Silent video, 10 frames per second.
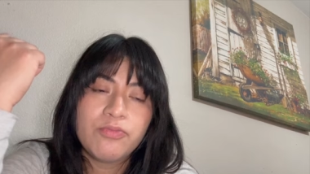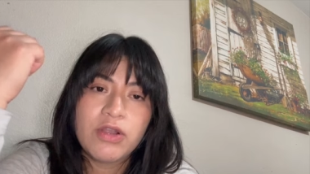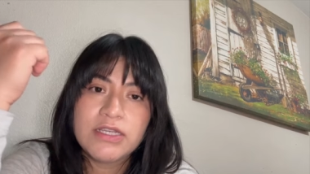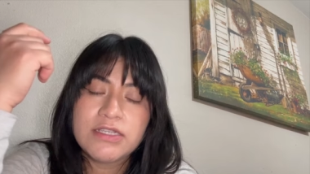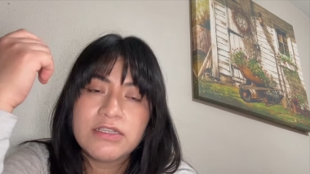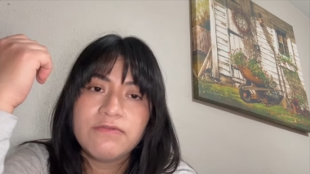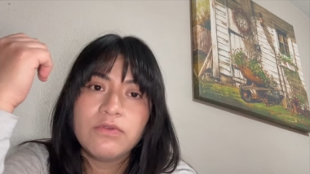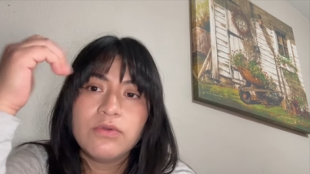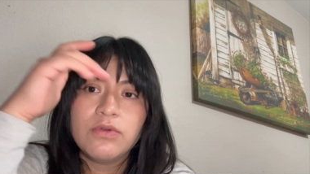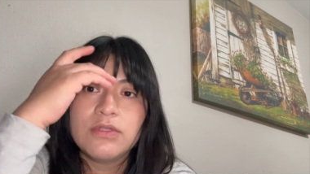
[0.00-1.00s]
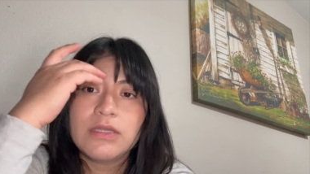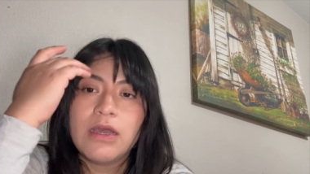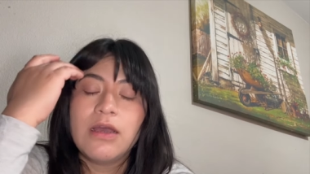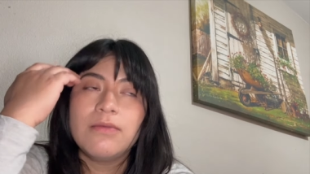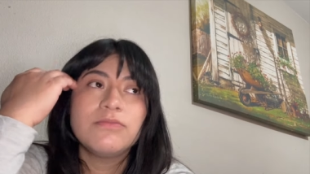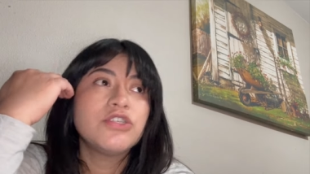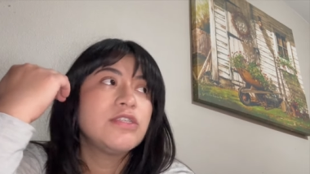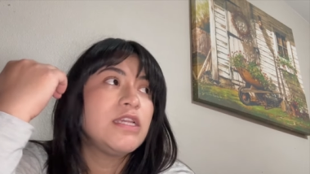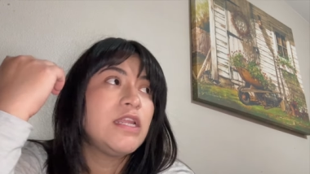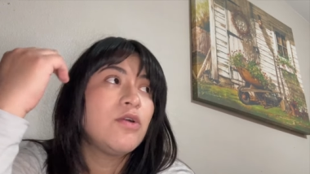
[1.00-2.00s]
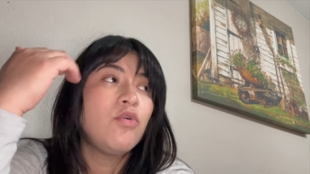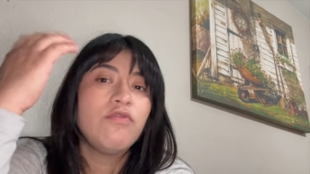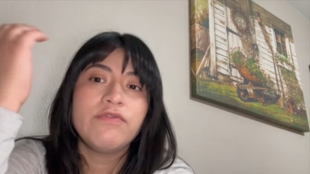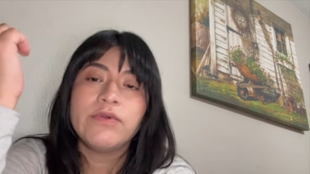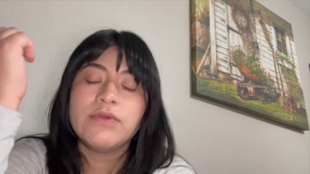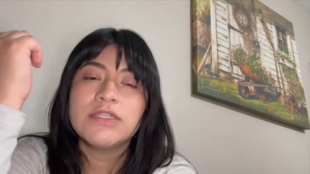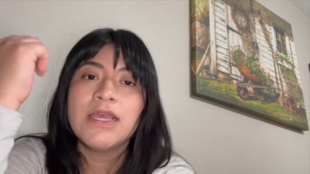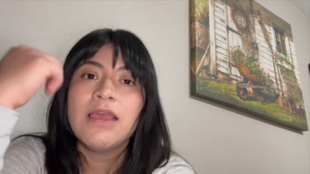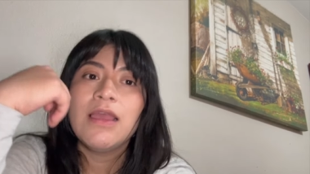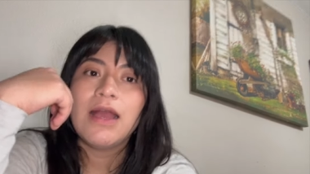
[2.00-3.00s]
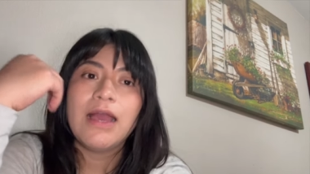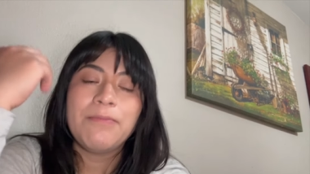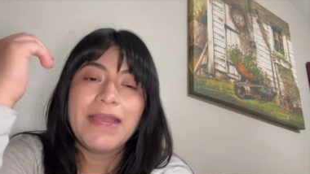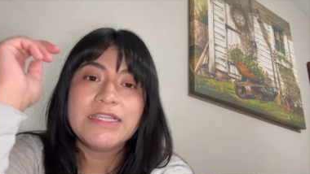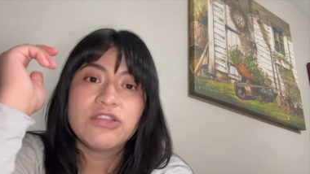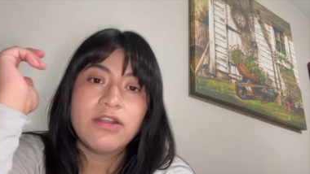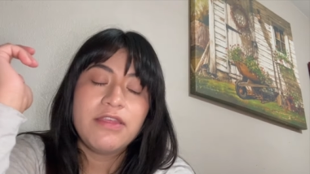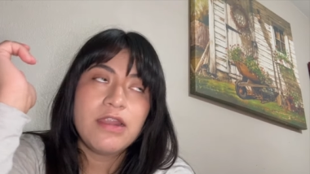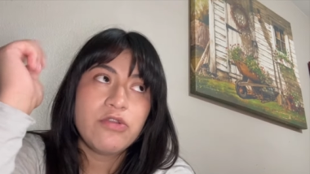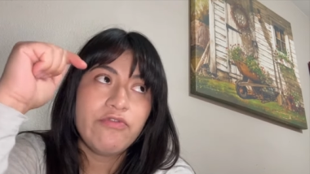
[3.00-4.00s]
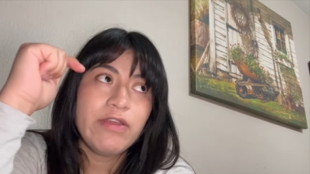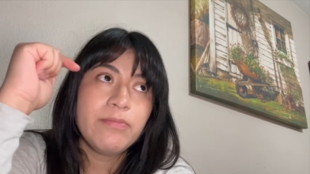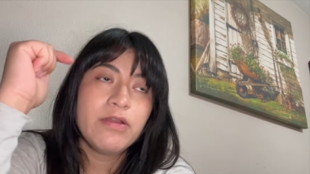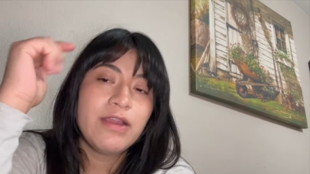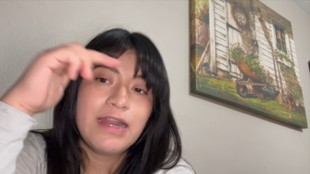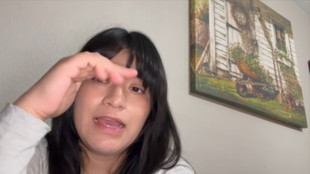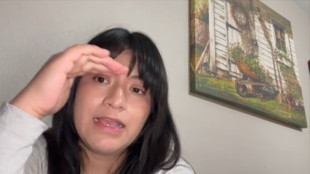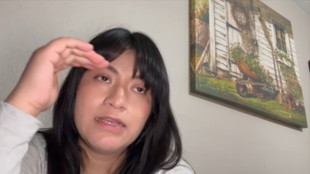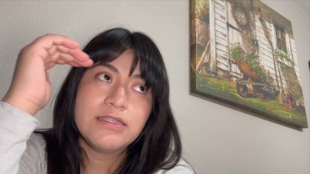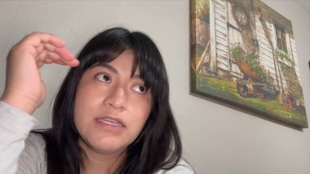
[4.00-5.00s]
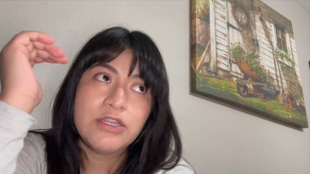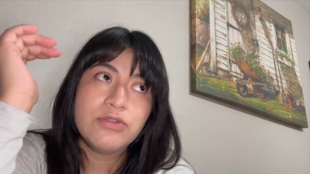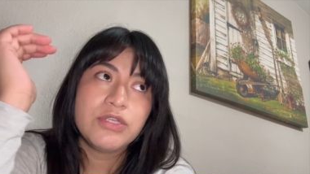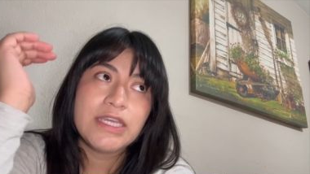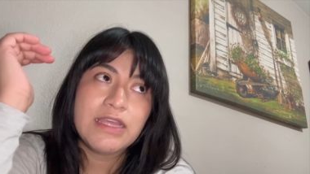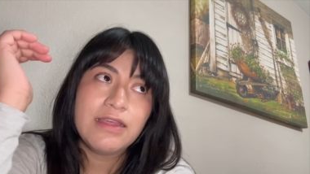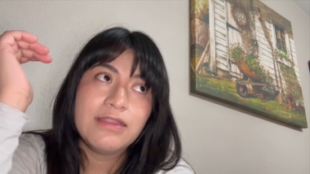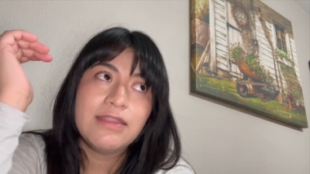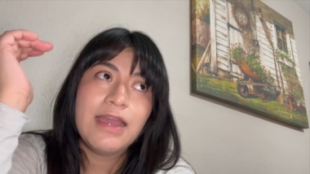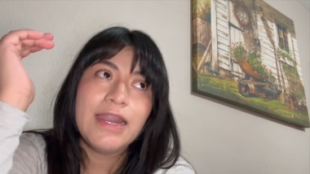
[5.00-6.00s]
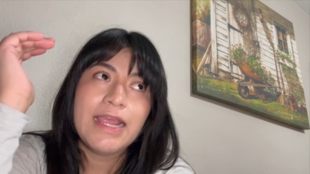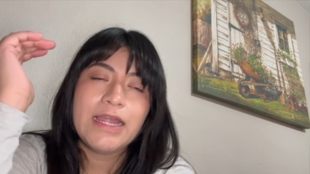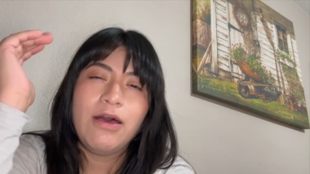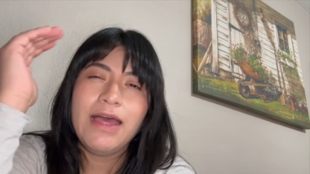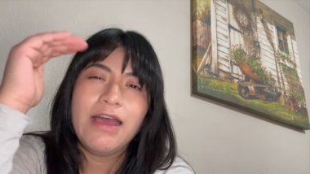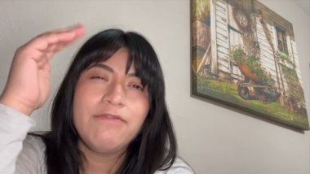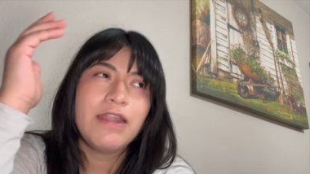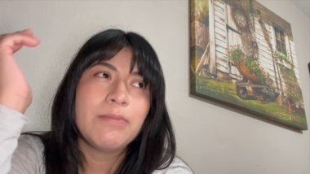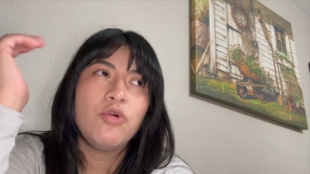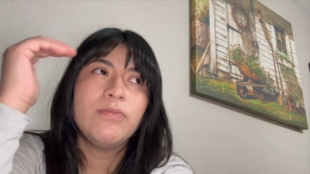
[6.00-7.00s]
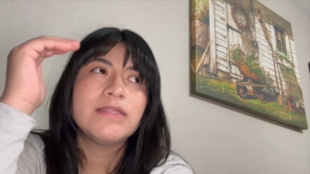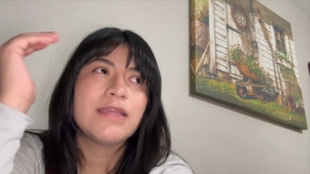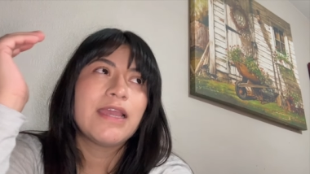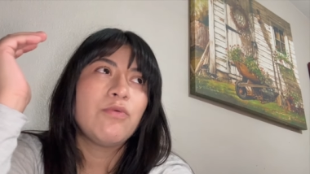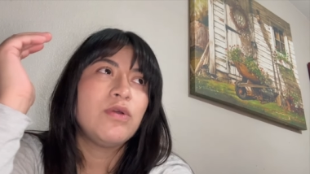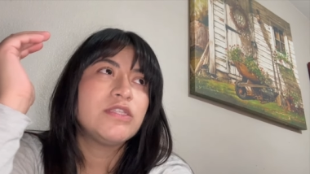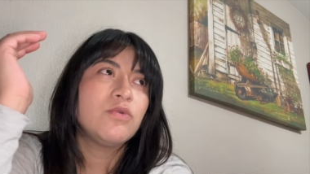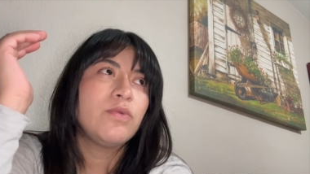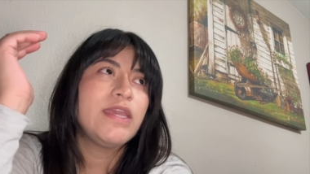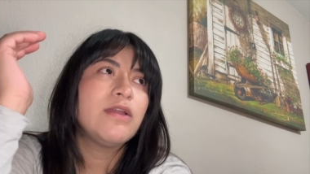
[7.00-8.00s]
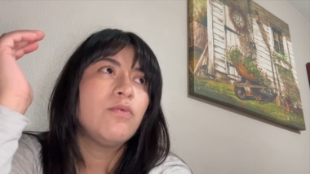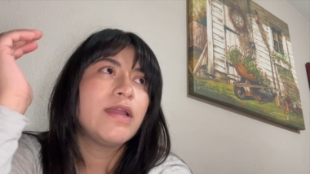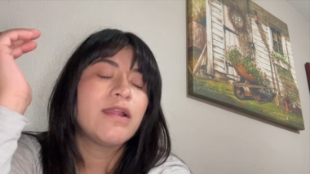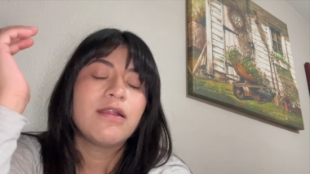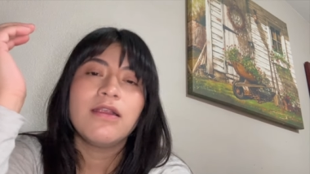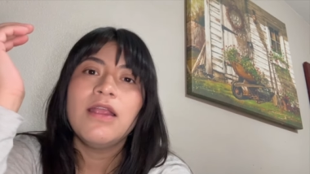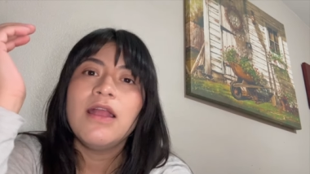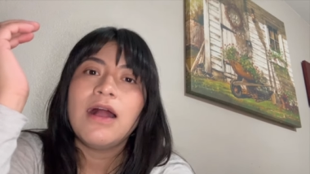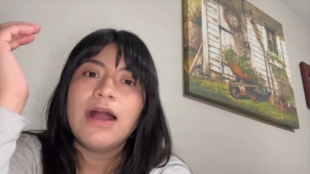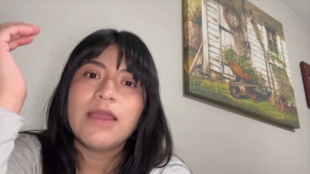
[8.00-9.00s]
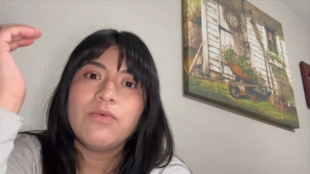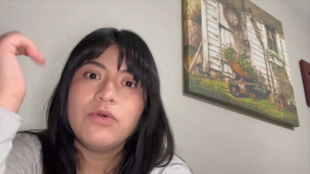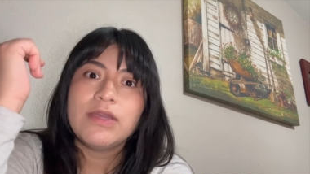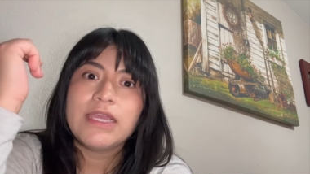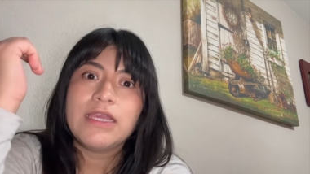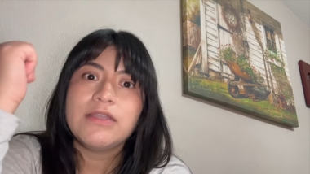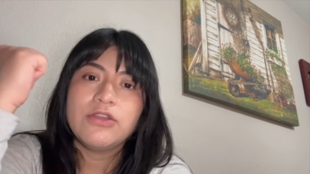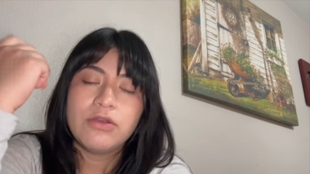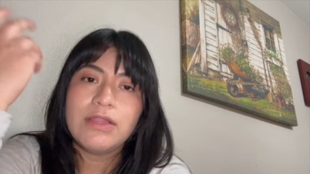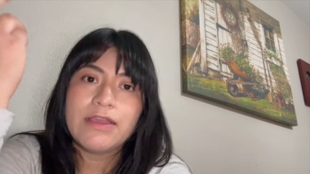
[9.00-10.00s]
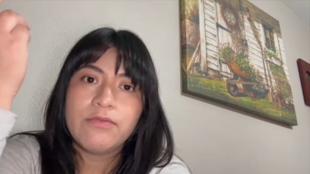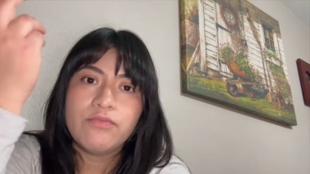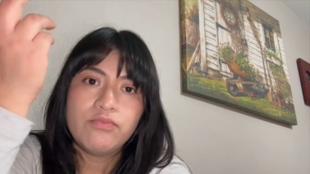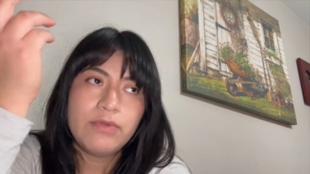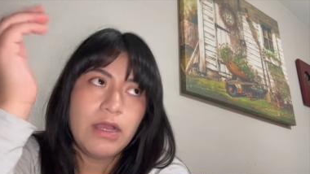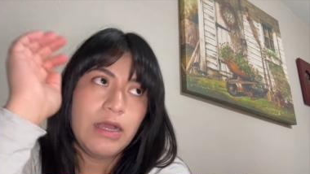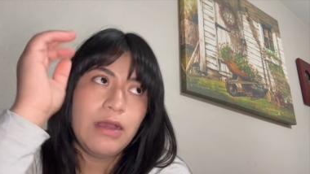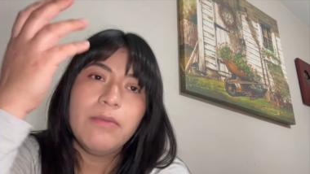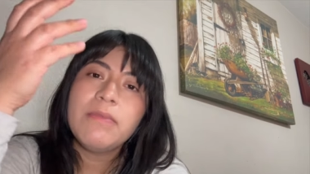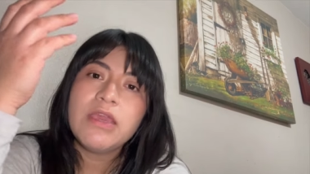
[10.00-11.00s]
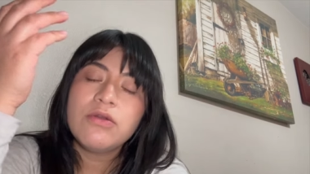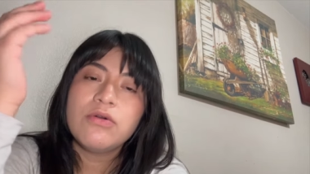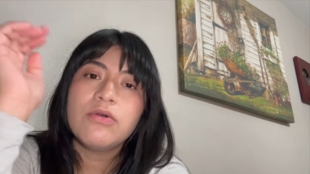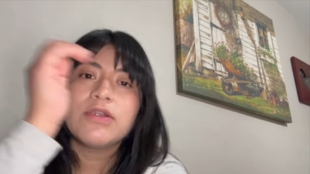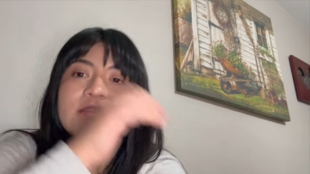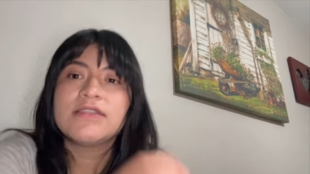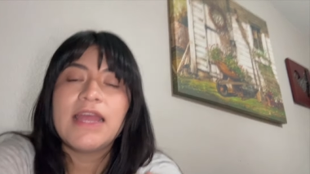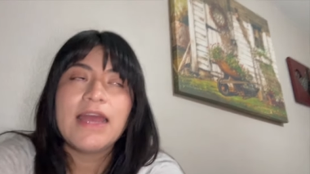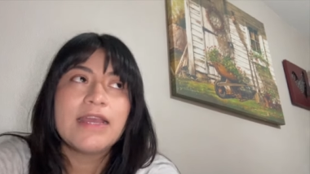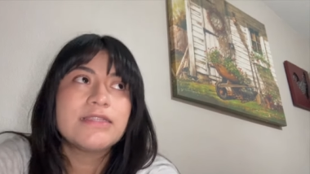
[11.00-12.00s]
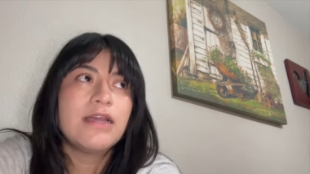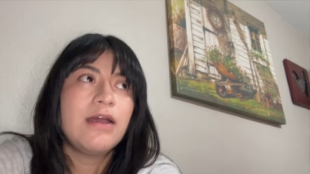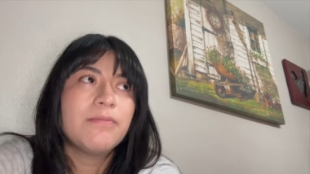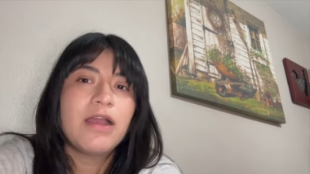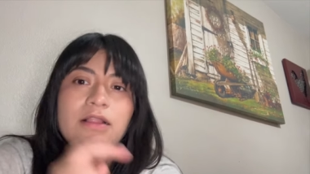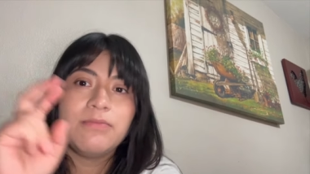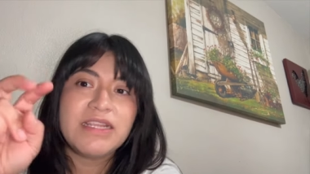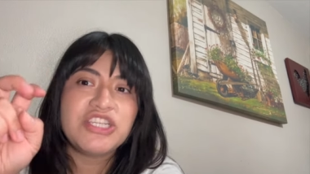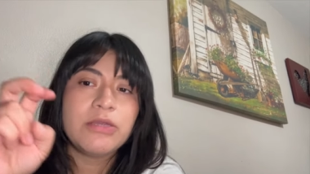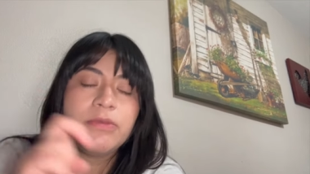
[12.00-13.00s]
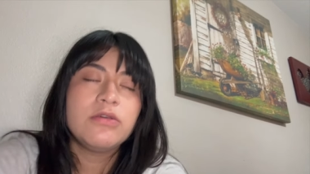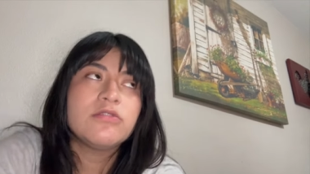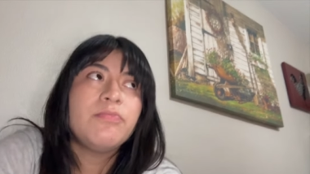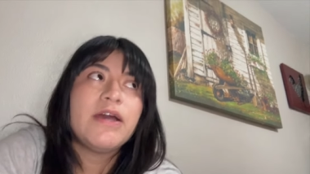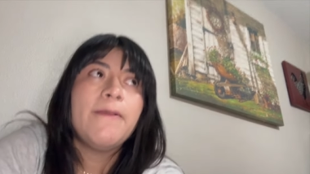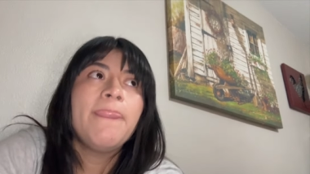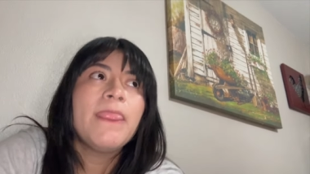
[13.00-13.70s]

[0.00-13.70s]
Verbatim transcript: processed foods, um, just eating whole foods. Um, I had started that in November and I continue to eat like that. And I'll have like moments like once a week where I will eat, you know, like Uh, a meal or snacks, um, call them my cheat meals, but